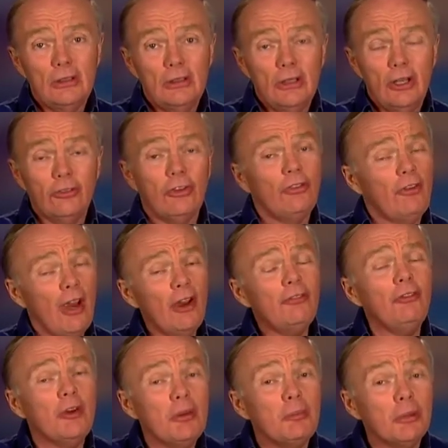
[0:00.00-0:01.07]
is if
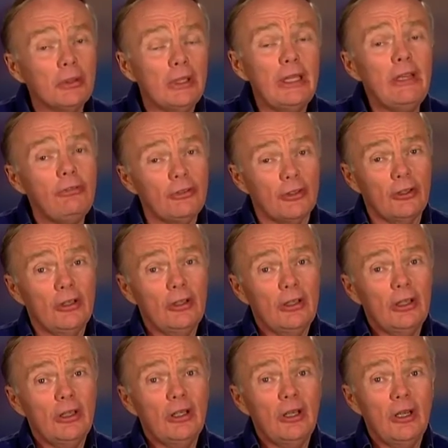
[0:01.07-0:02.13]
every believer
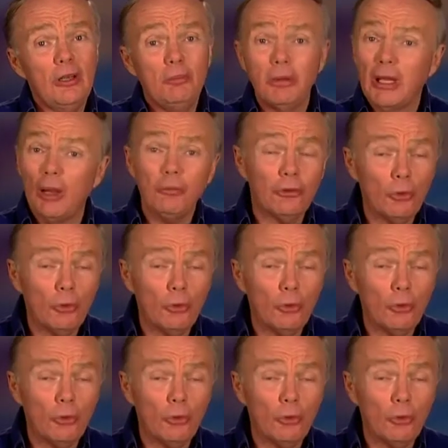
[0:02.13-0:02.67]
becomes